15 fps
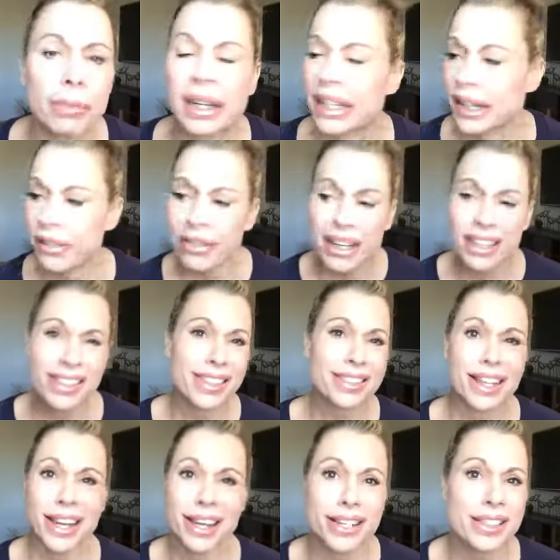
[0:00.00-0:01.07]
But even in the
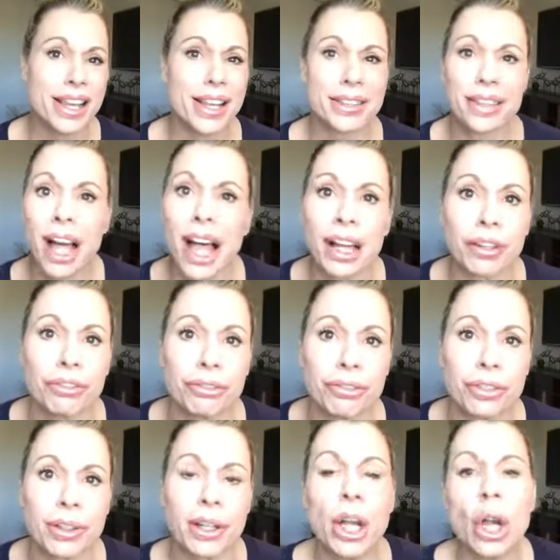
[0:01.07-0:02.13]
day-to-day life,
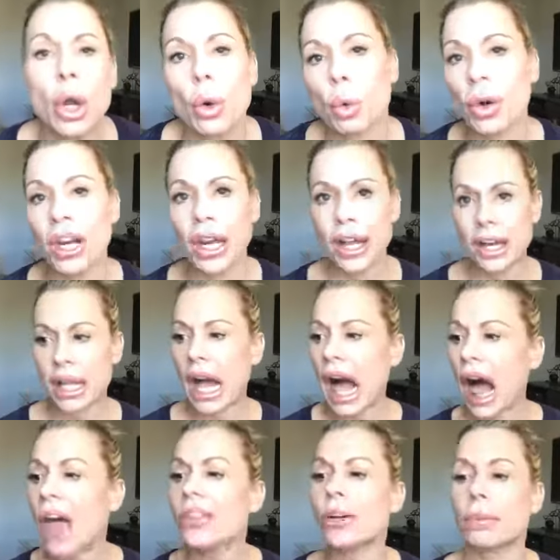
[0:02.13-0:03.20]
we're letting
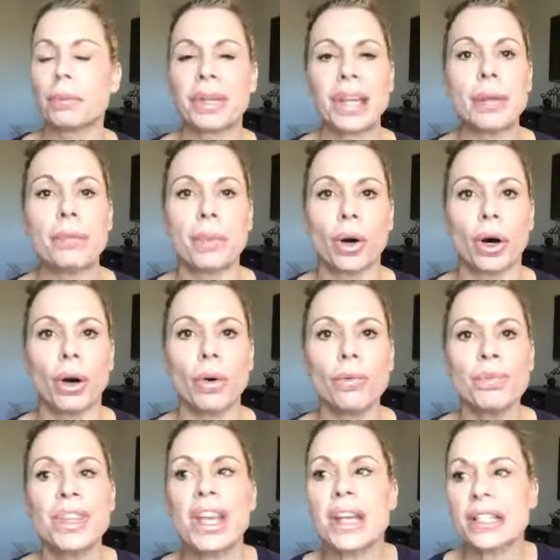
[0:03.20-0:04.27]
other people
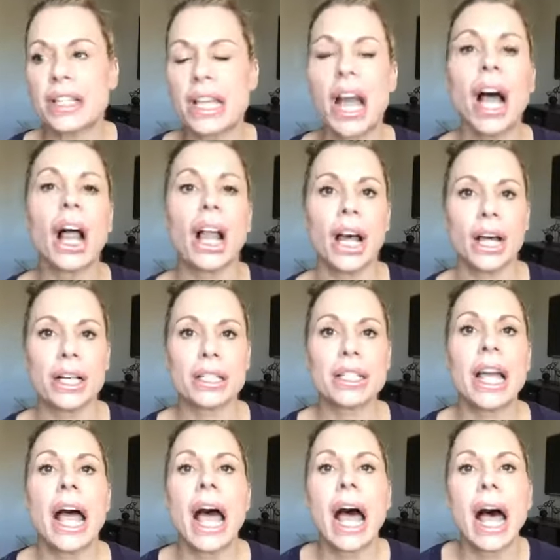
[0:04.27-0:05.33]
tell us
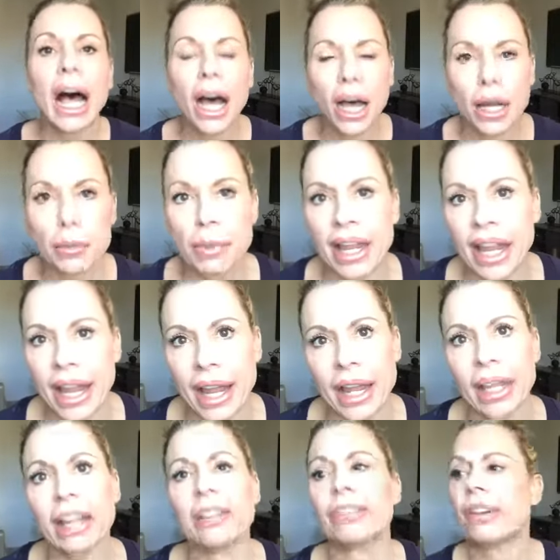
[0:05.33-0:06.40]
how to
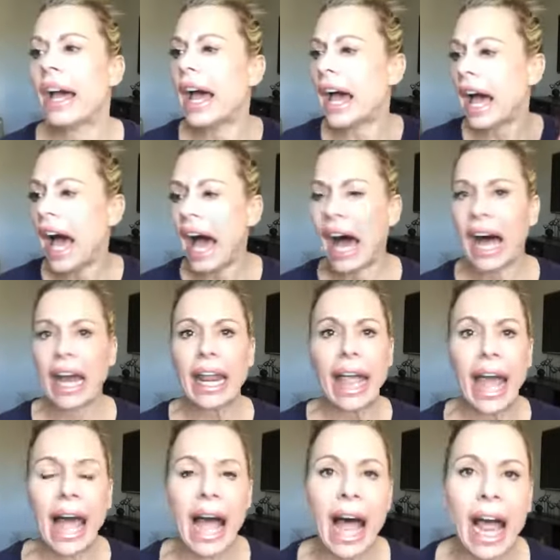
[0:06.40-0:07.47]
behave, how to
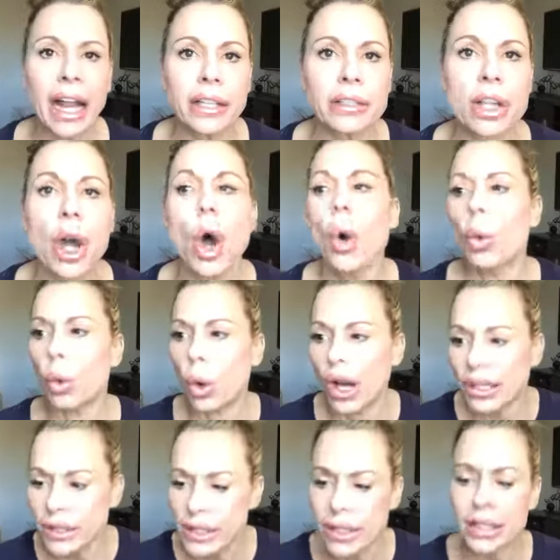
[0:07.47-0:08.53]
act,
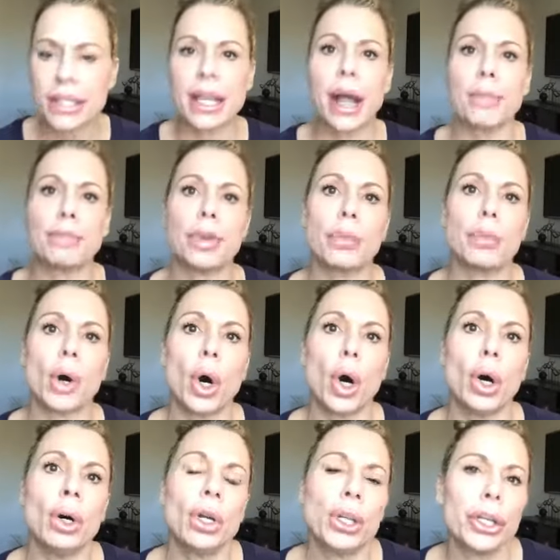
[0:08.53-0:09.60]
what's
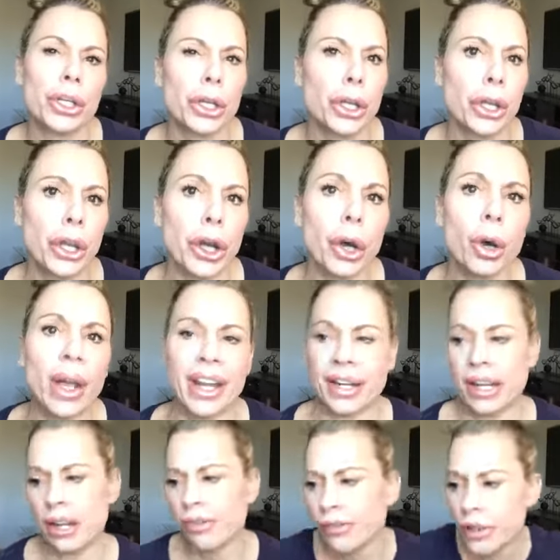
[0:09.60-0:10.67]
acceptable, you know, and
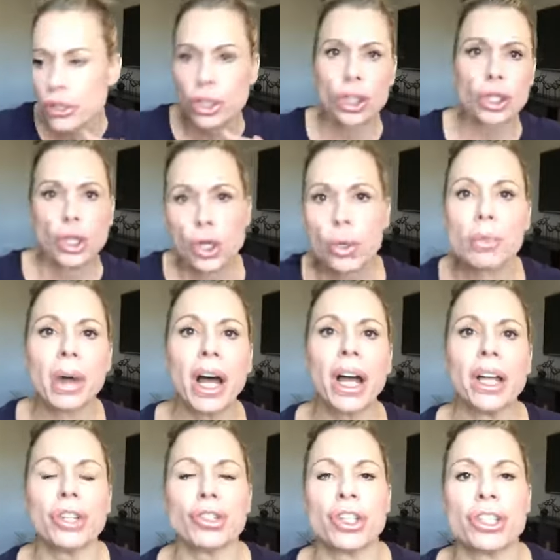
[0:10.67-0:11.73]
if it's too
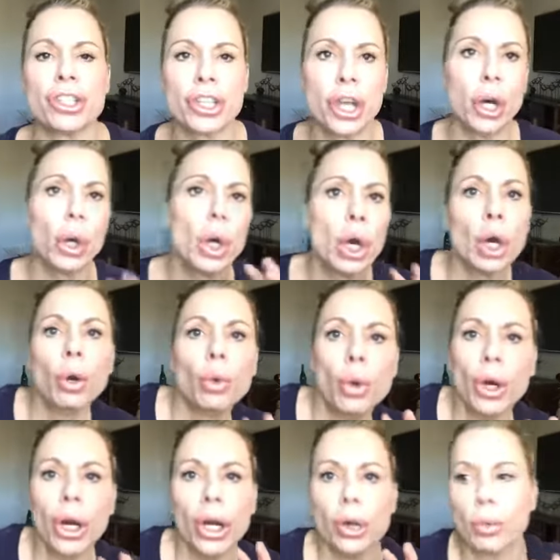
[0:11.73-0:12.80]
much. And so
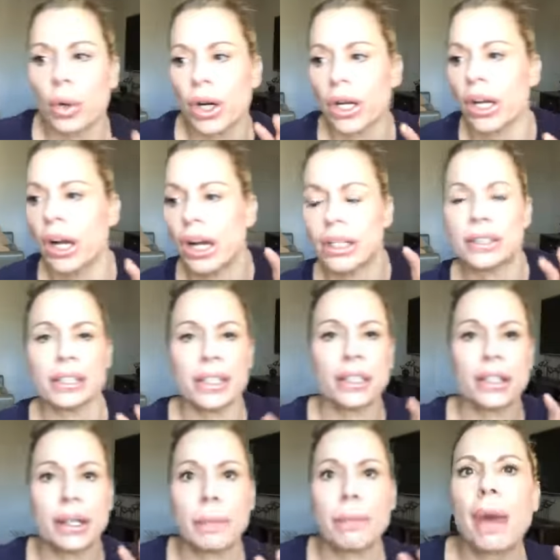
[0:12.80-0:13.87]
we're we're
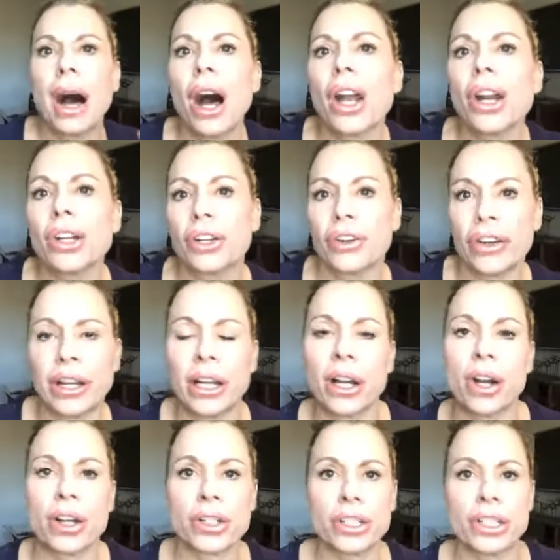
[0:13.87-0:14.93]
constantly monitoring
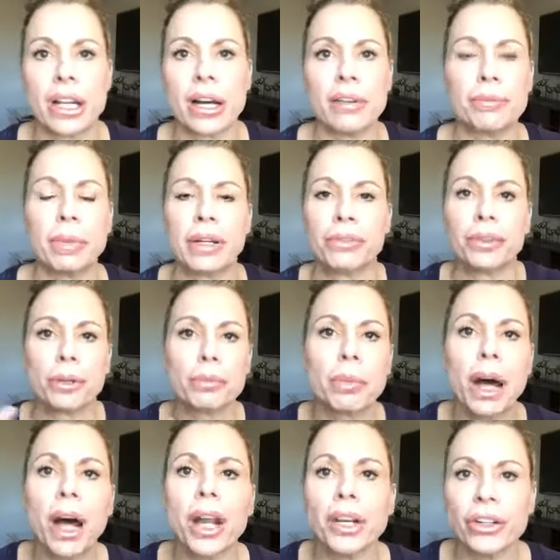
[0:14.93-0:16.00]
ourselves. But if you're
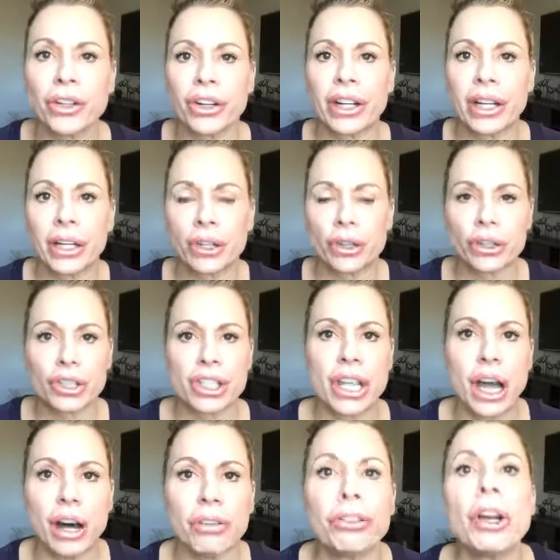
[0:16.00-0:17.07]
monitoring
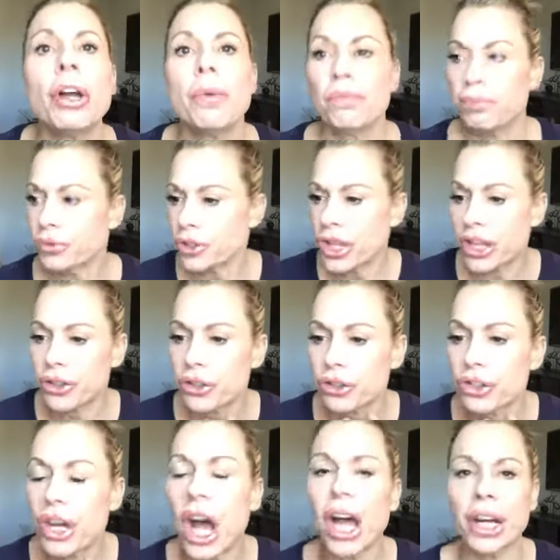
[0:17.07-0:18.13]
yourself, then you're
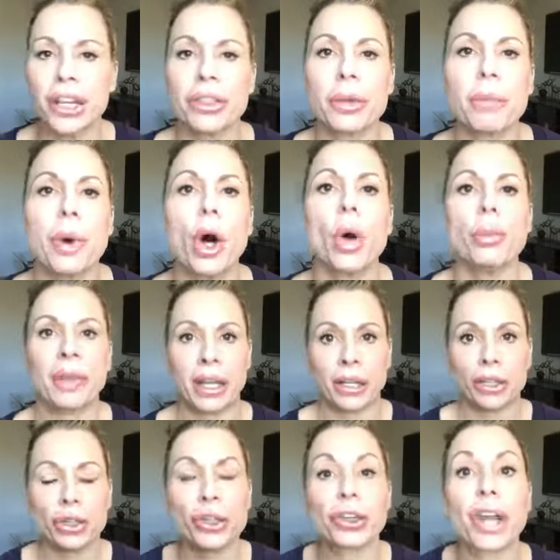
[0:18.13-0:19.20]
not in the moment.
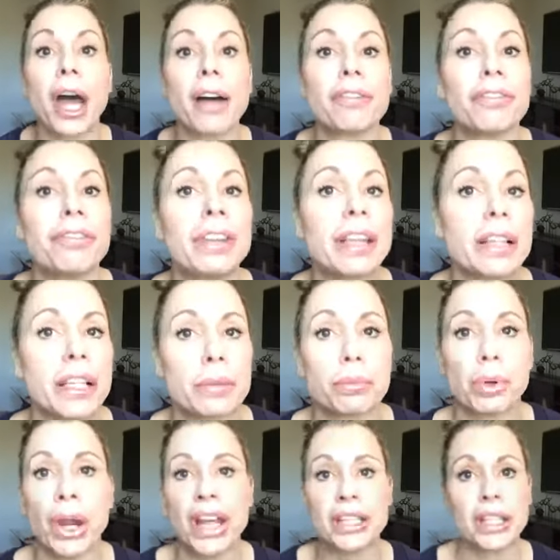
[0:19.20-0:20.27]
You're not feeling
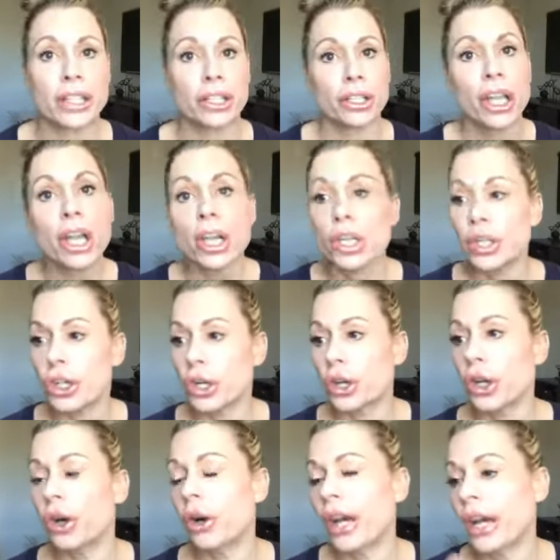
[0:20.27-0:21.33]
present, you
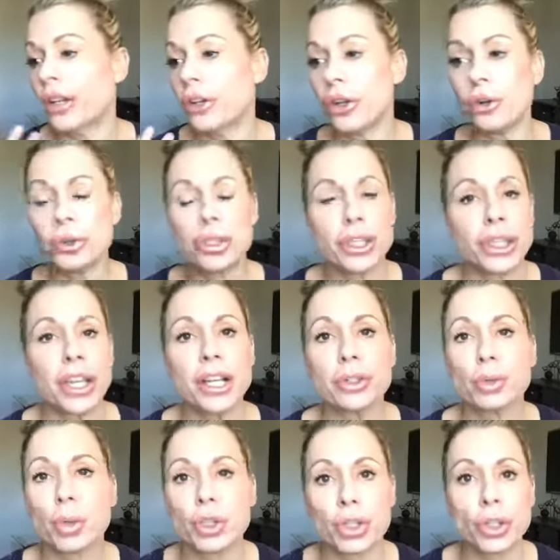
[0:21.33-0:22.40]
know, and those things
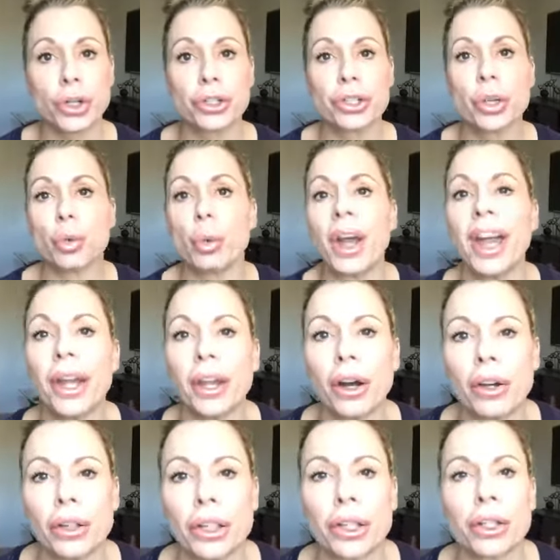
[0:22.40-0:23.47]
will start to weigh
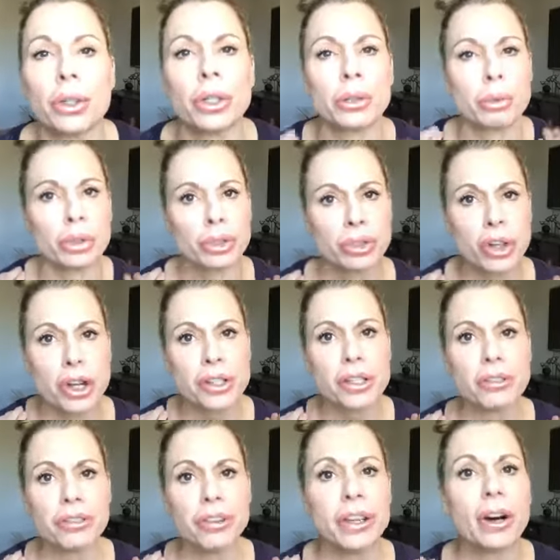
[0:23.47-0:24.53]
on you. It will start to
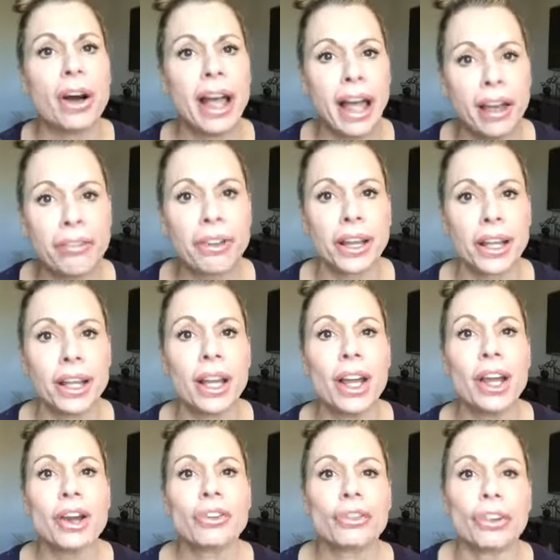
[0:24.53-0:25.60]
feel heavy,
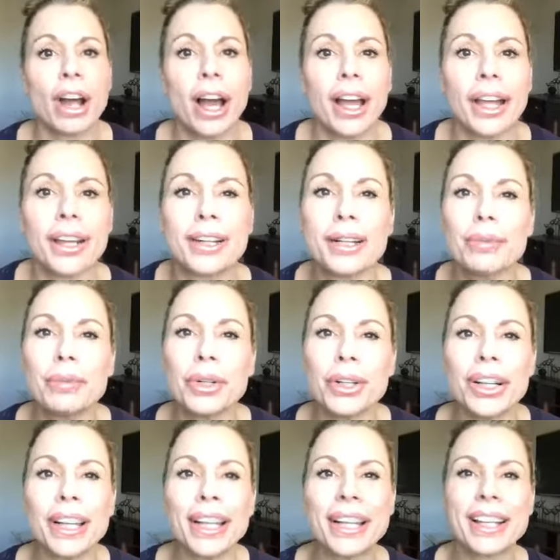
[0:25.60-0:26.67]
right? Good
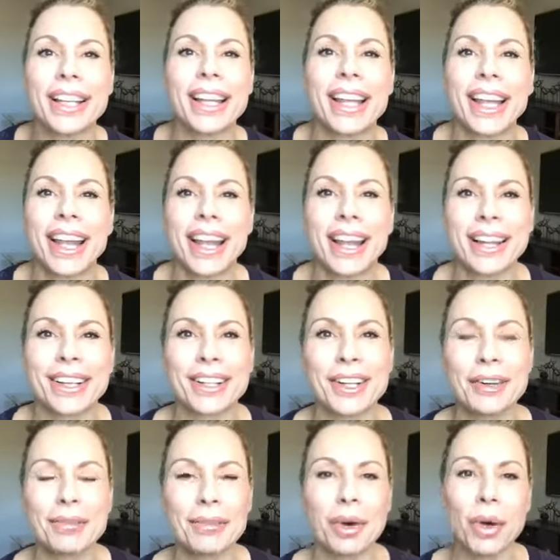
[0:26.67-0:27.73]
morning, Leanne.
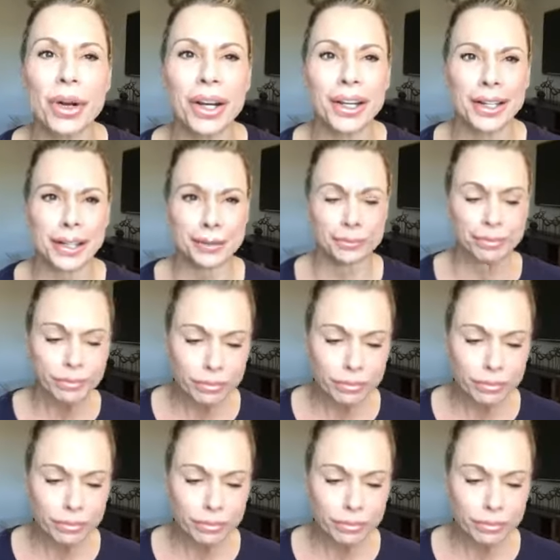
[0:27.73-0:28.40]
Good morning.